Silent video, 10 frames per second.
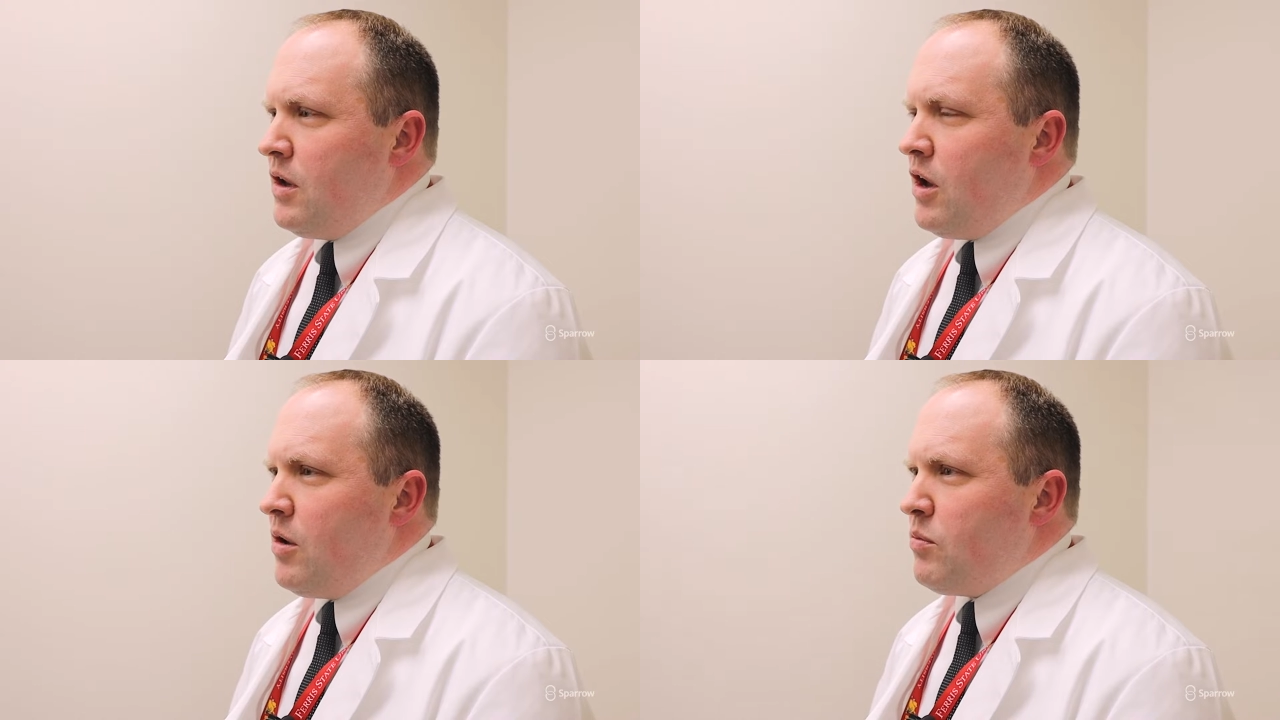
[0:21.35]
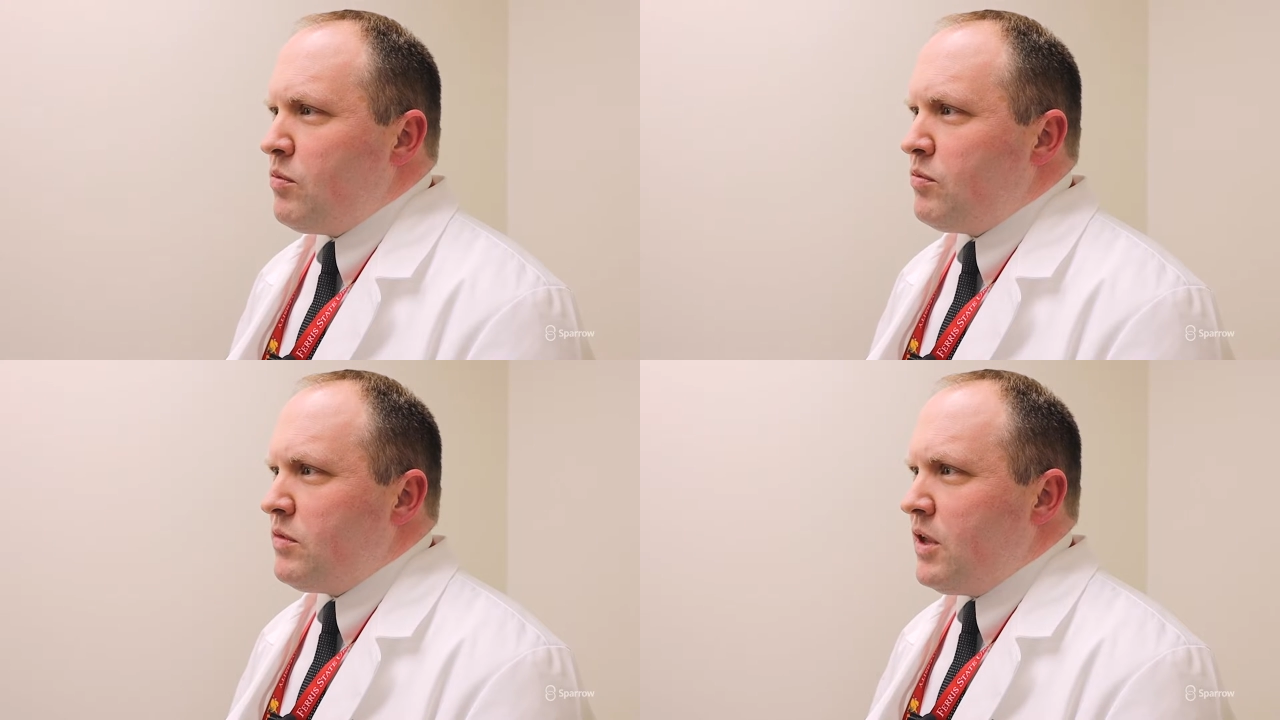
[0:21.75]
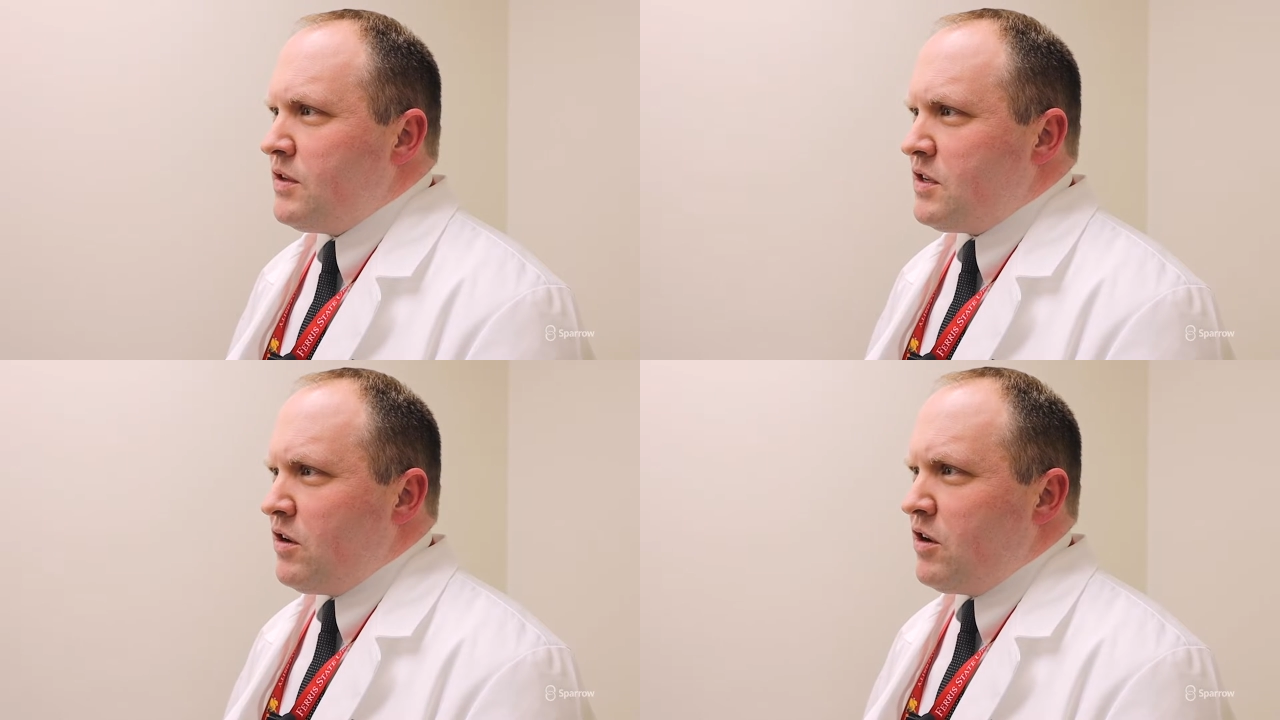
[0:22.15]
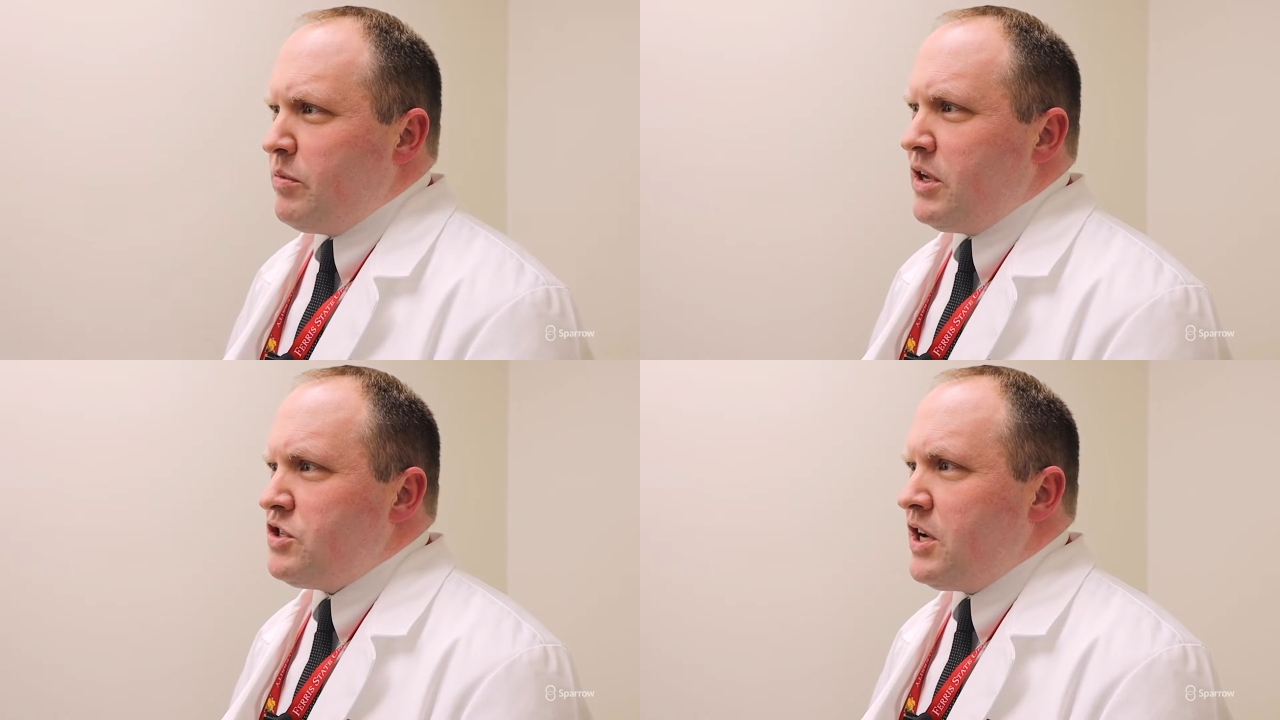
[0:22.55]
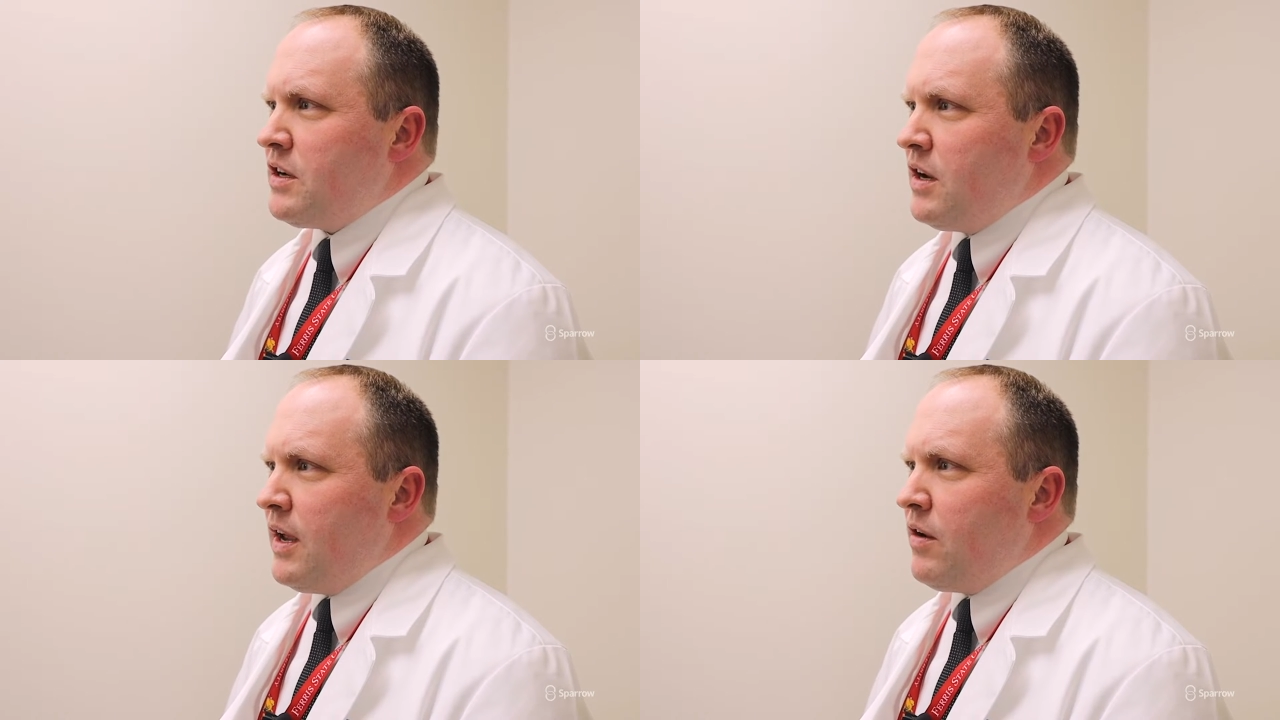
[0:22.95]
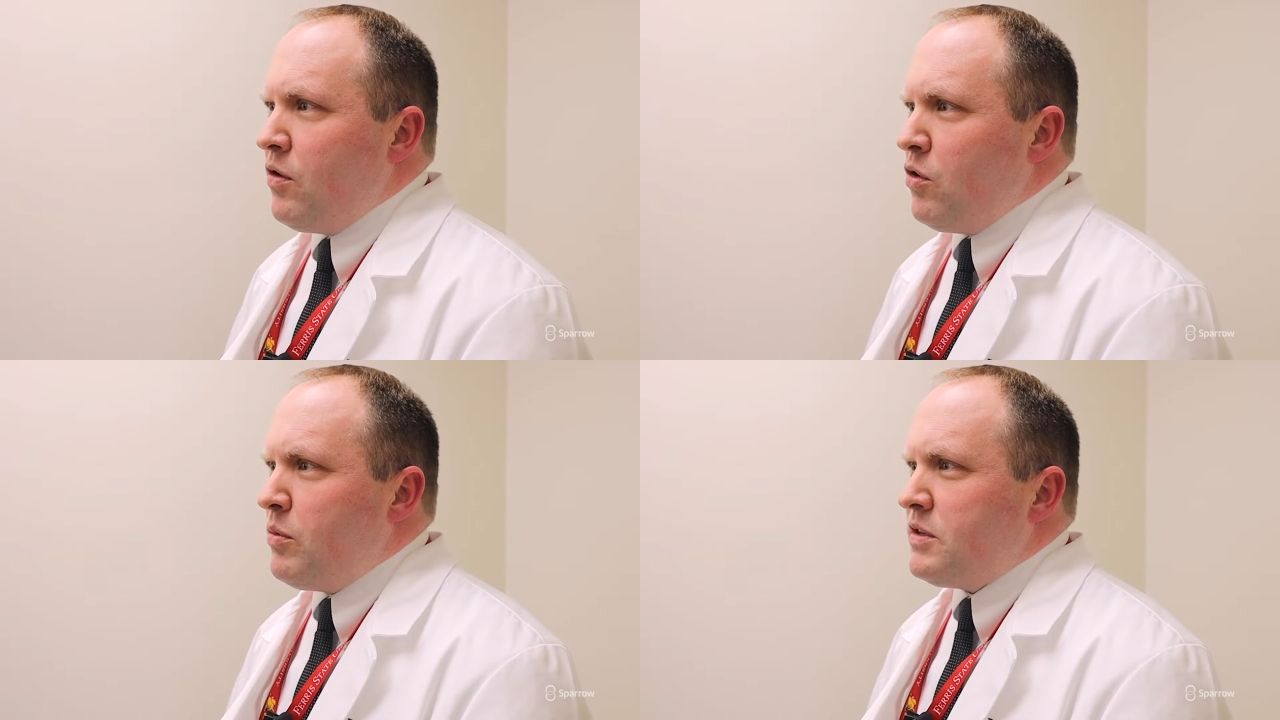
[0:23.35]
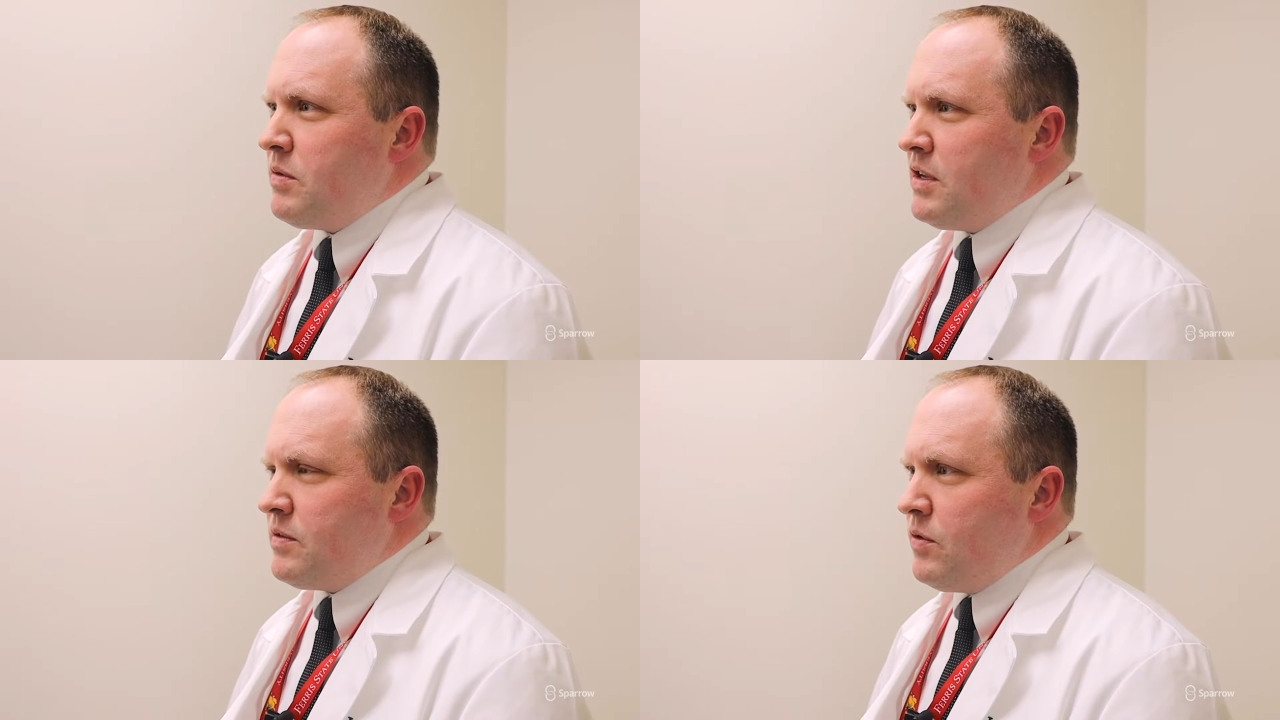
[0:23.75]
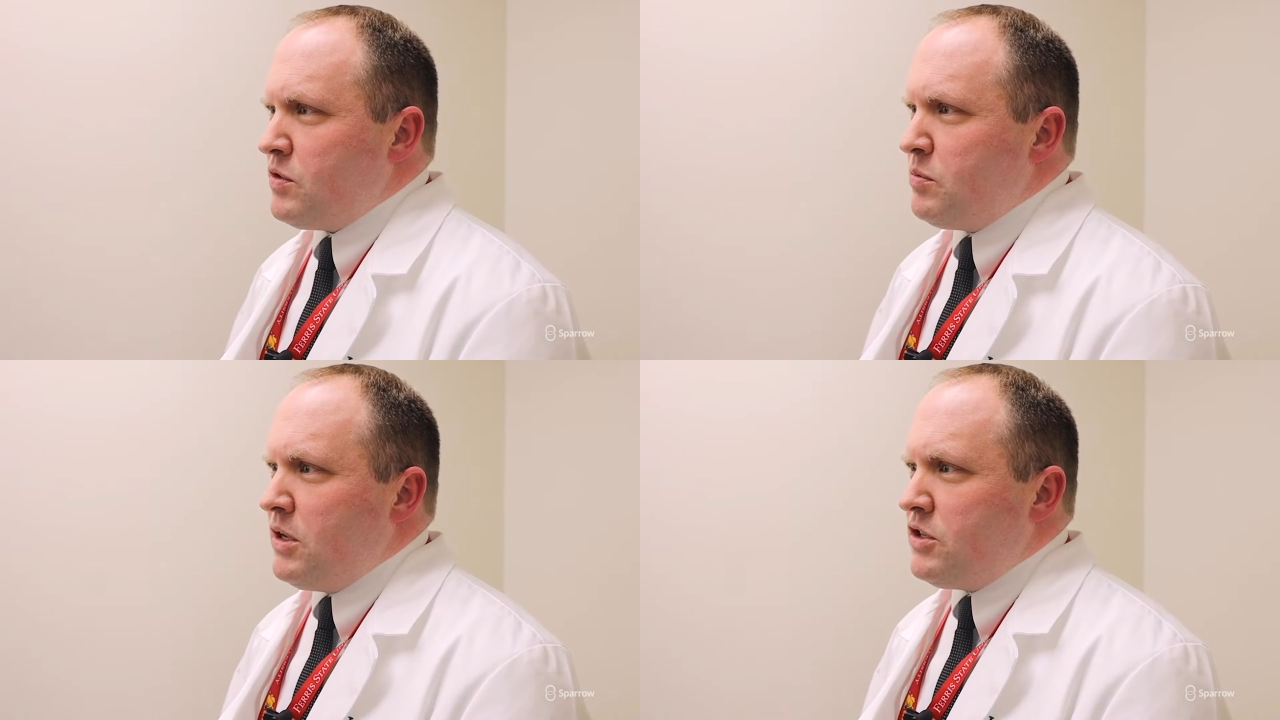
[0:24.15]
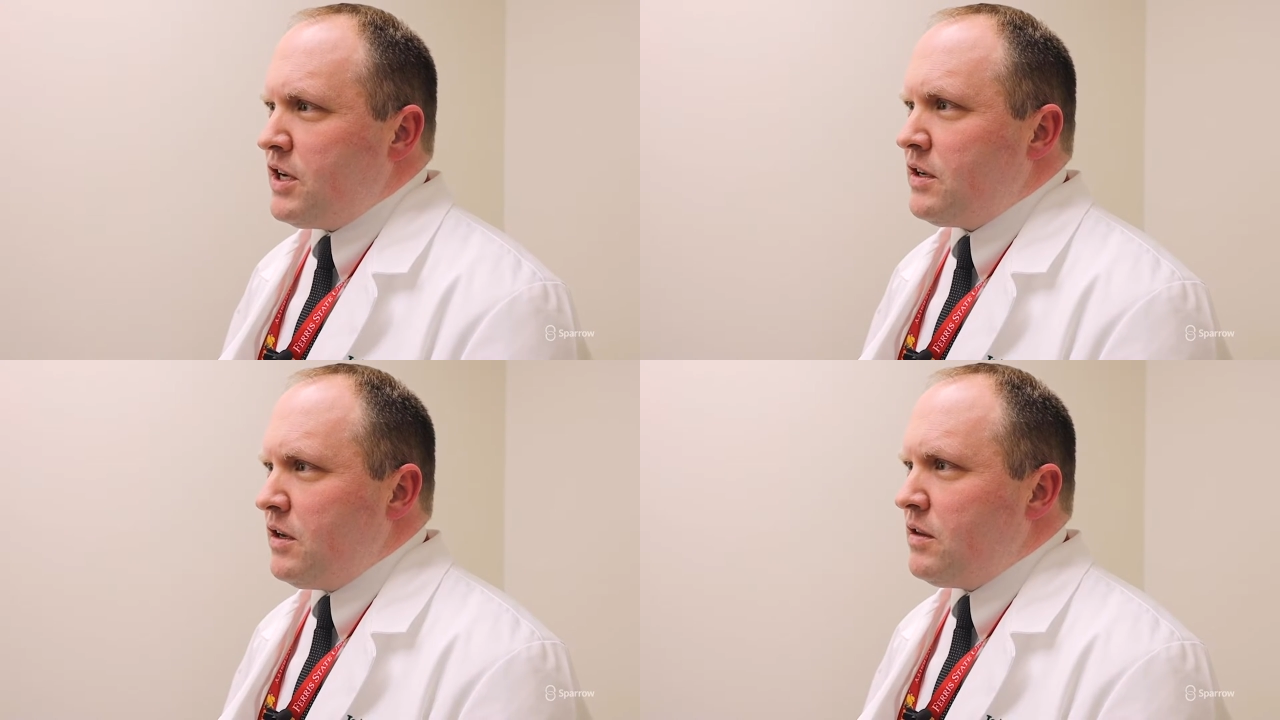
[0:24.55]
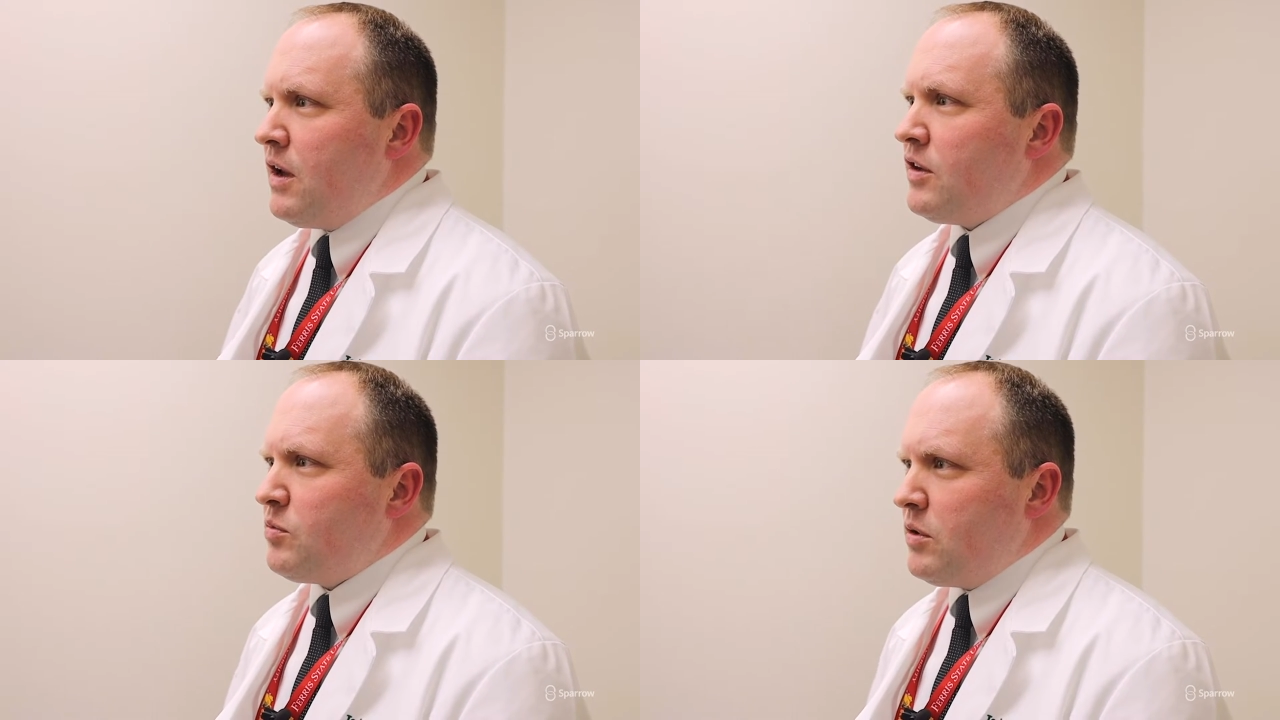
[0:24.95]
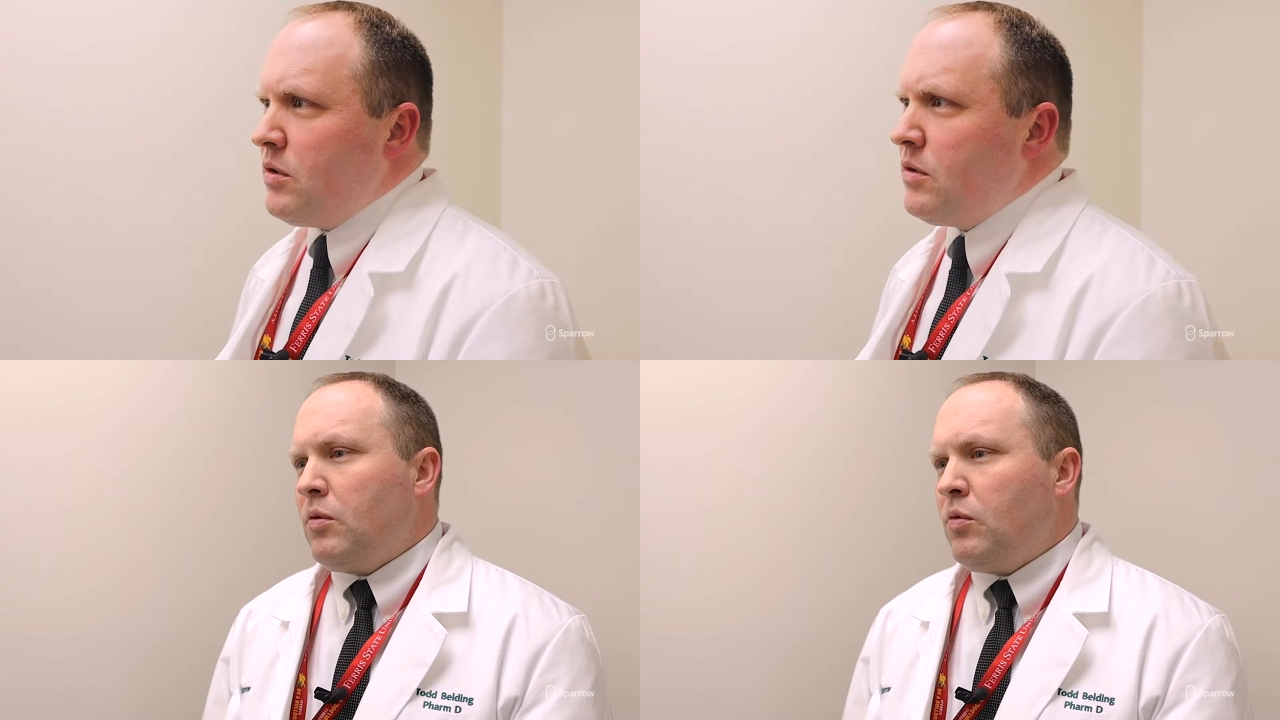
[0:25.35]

um, things that are going to be injected at home as, as opposed to be injected in the hospital.